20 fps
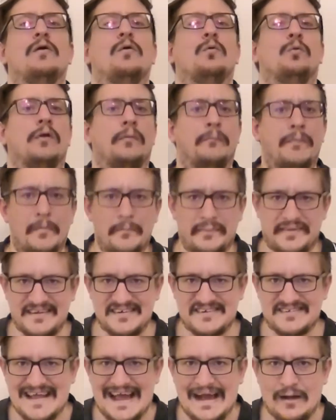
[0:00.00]
Remember the
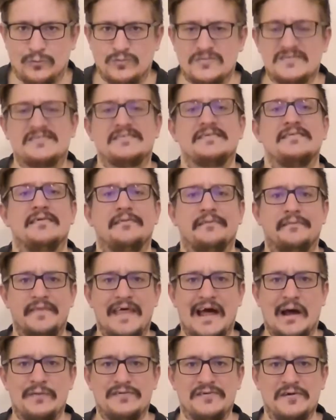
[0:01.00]
stout?
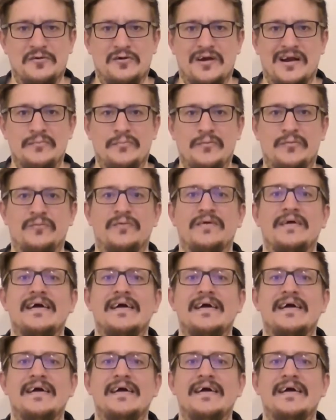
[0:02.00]
That was incredible.